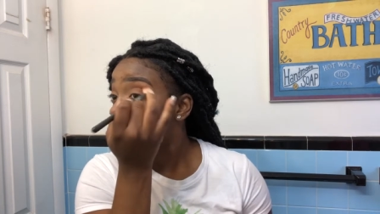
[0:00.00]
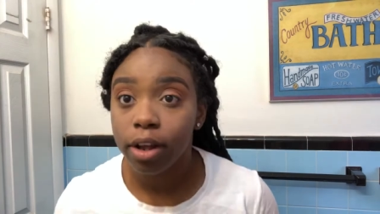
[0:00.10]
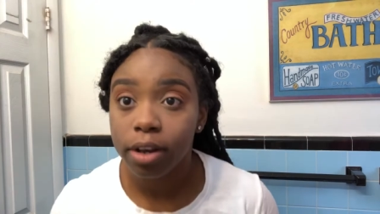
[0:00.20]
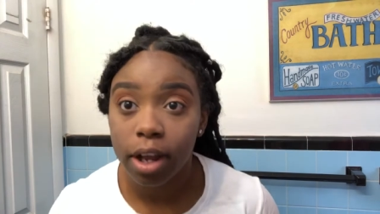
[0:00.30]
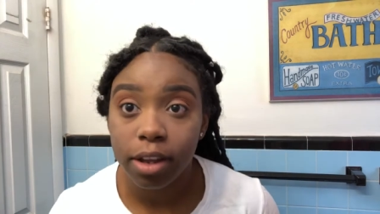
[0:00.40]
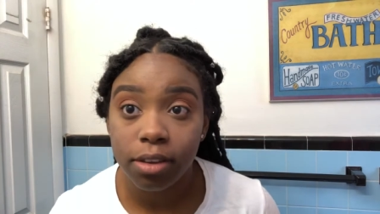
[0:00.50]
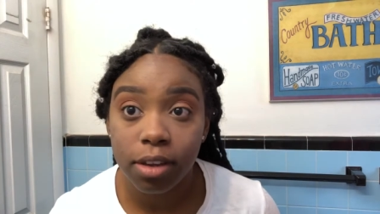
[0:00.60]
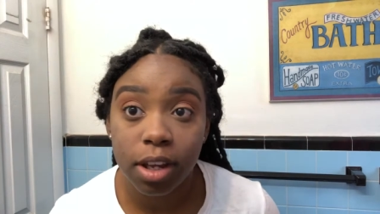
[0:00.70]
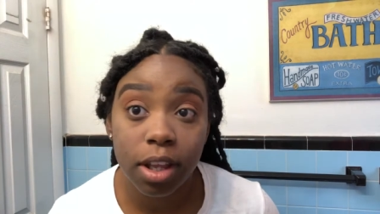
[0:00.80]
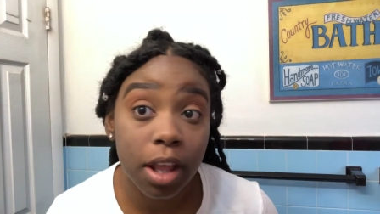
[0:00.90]
How
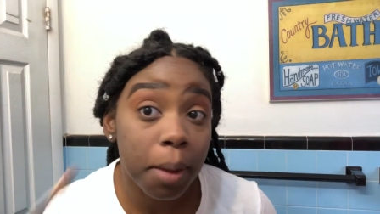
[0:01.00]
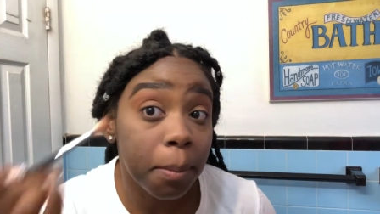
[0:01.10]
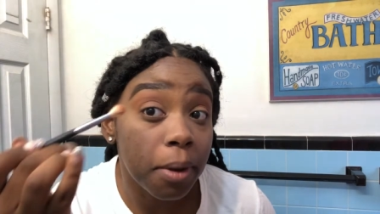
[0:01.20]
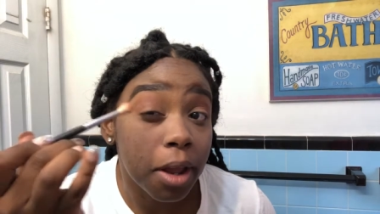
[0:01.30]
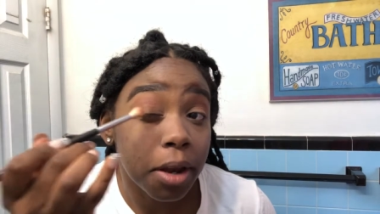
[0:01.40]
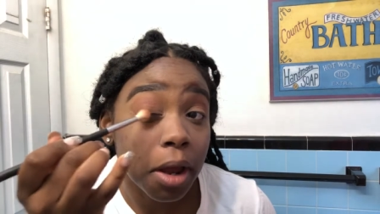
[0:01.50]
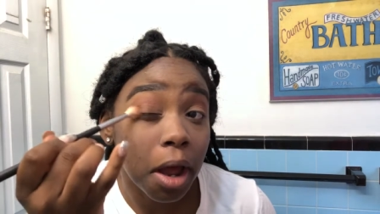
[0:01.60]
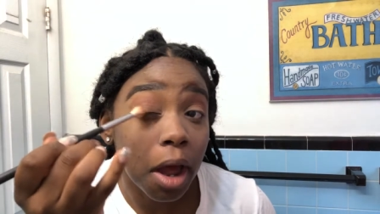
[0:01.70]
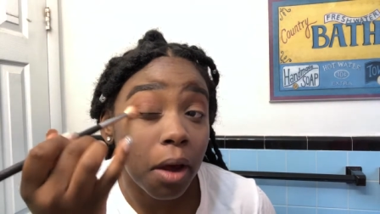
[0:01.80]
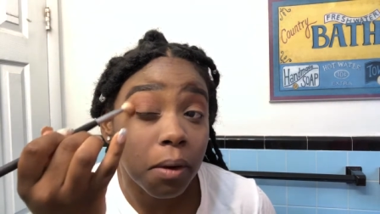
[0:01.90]
nicely that blended
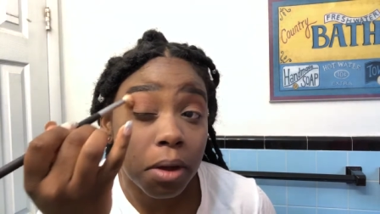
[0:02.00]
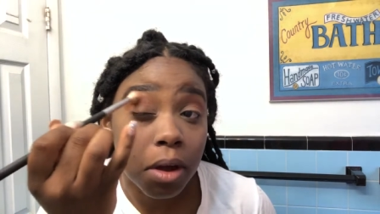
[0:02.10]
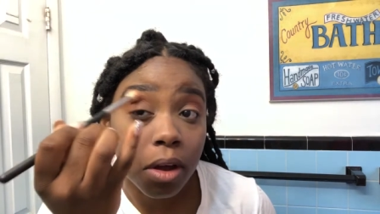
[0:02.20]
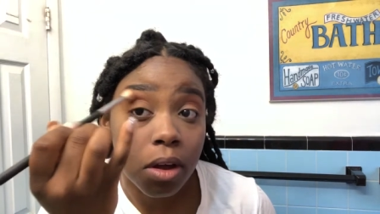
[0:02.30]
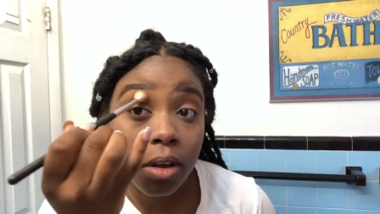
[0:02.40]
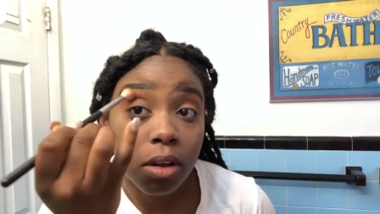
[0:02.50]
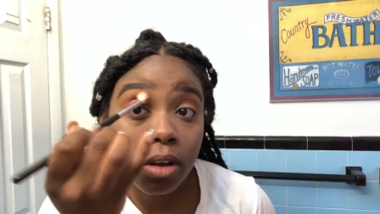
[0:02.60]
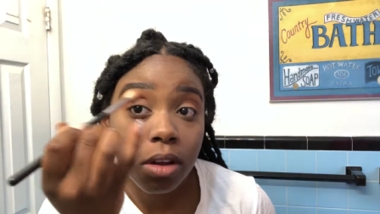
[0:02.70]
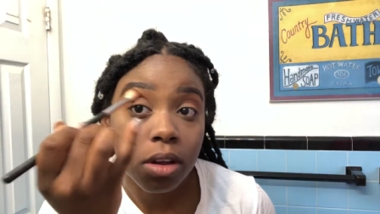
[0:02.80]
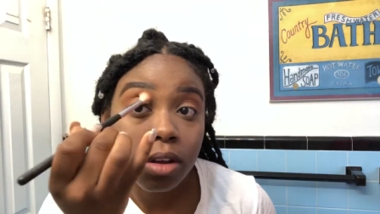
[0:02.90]
out, y'all.
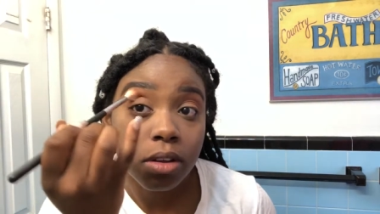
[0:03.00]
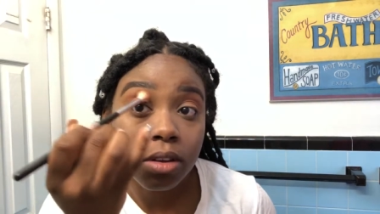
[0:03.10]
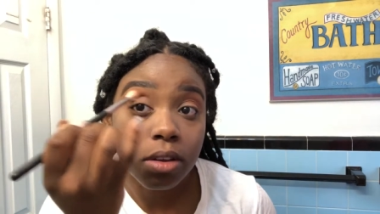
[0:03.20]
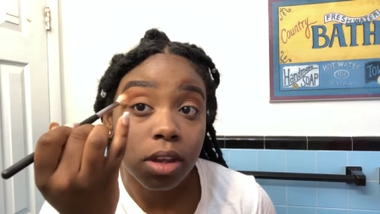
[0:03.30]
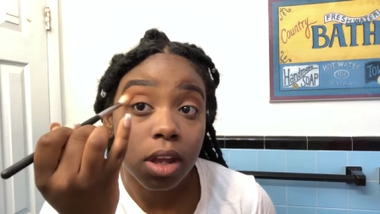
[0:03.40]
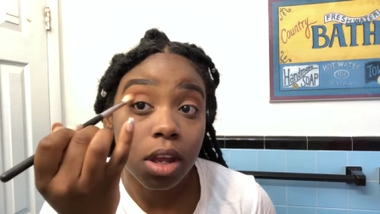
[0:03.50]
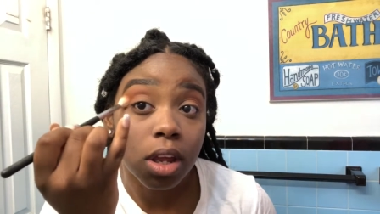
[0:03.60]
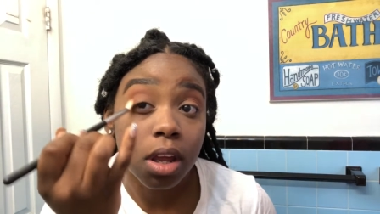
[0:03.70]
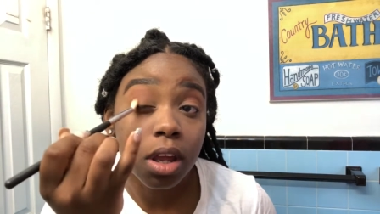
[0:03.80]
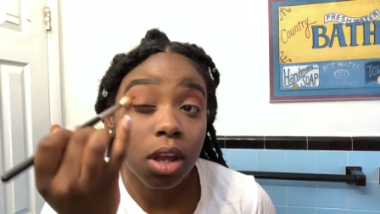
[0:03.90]
See?
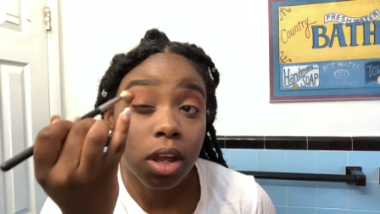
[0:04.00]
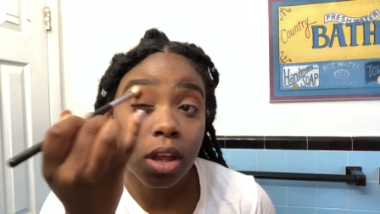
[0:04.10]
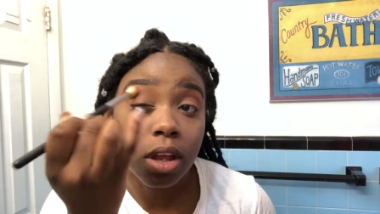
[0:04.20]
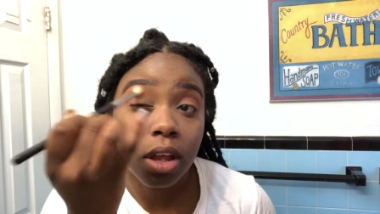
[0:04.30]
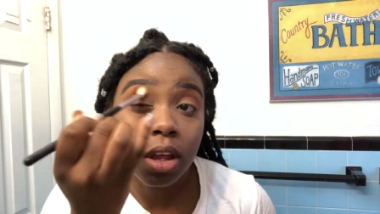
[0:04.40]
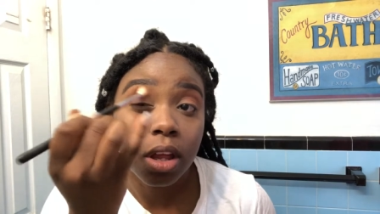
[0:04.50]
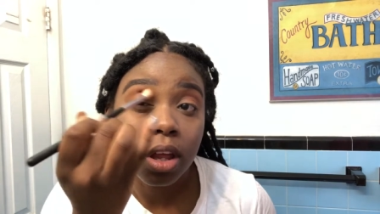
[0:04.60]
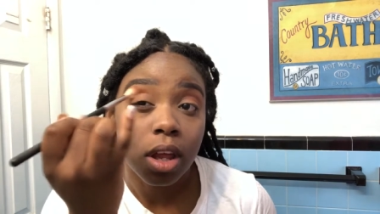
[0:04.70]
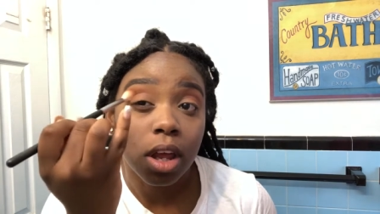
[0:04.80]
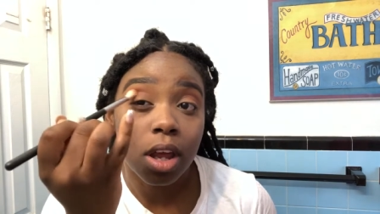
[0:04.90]

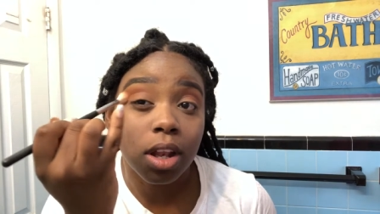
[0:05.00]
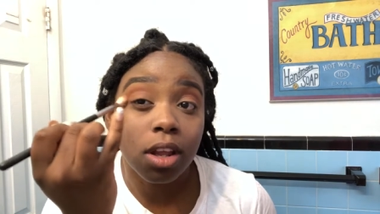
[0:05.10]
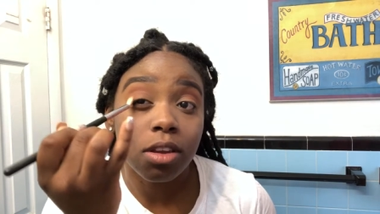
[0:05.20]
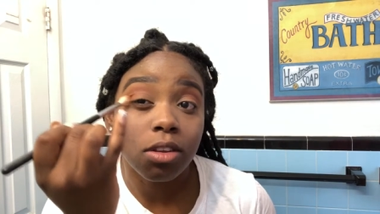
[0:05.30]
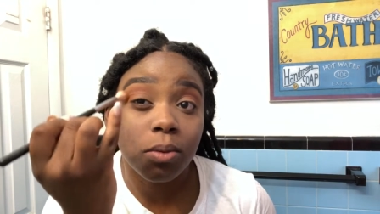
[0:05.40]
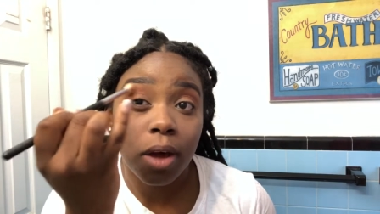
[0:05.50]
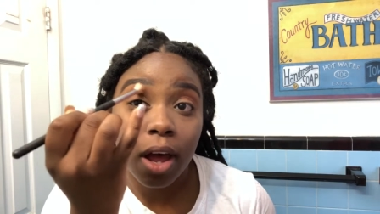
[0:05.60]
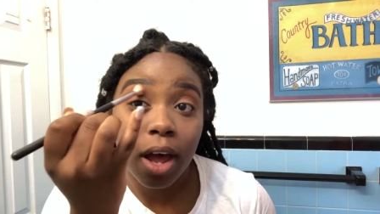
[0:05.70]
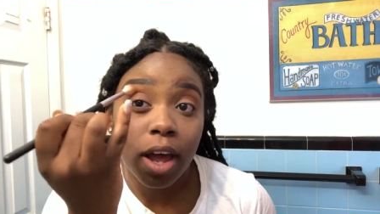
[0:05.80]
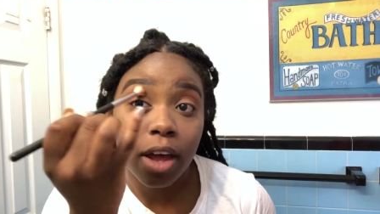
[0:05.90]
And this is why
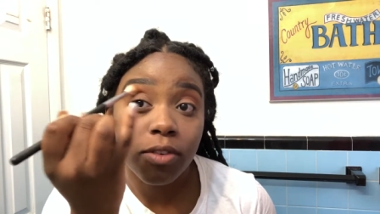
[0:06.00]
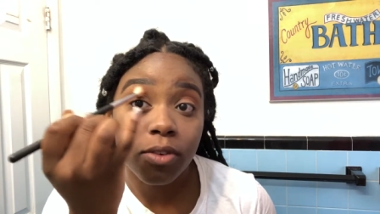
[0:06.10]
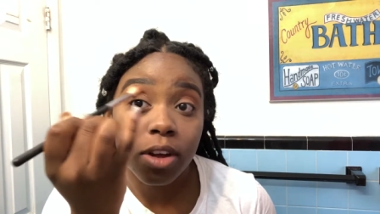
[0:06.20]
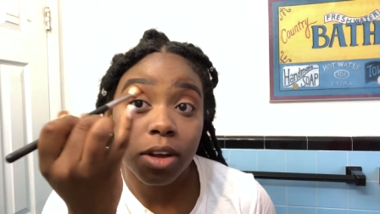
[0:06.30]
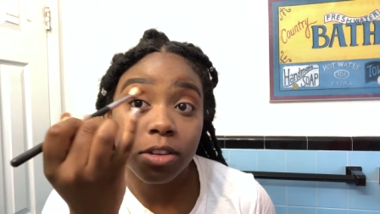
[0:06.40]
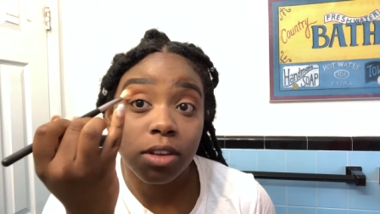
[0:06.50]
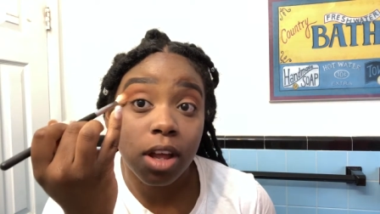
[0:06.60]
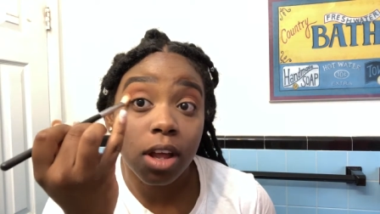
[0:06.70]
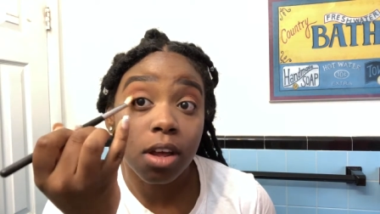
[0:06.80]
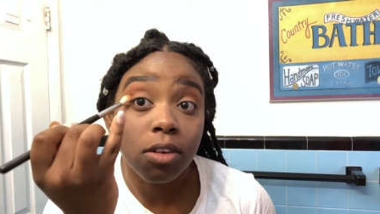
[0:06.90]
I F with her
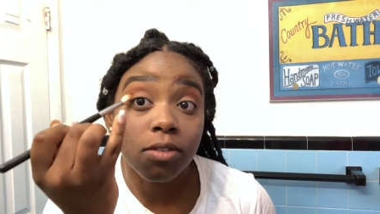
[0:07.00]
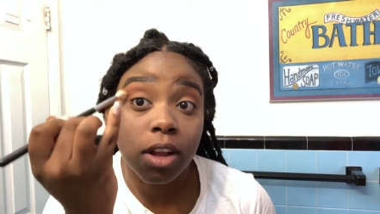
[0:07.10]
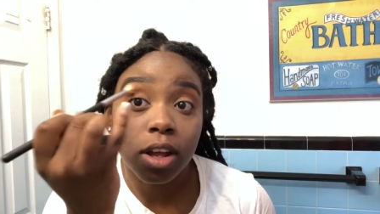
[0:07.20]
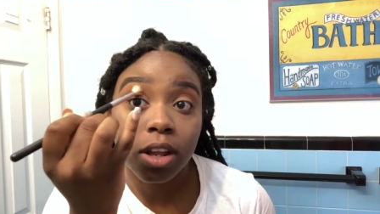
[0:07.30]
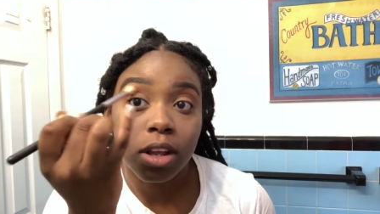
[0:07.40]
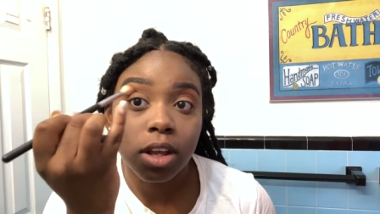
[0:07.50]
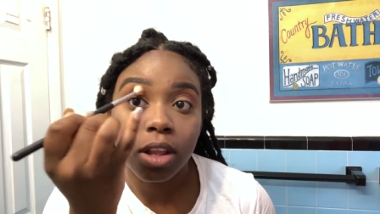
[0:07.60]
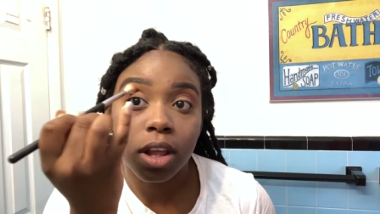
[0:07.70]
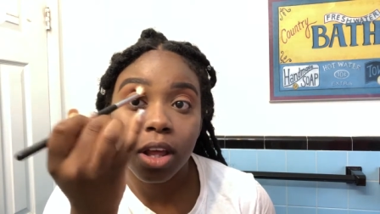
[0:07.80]
stuff. Like, look at that.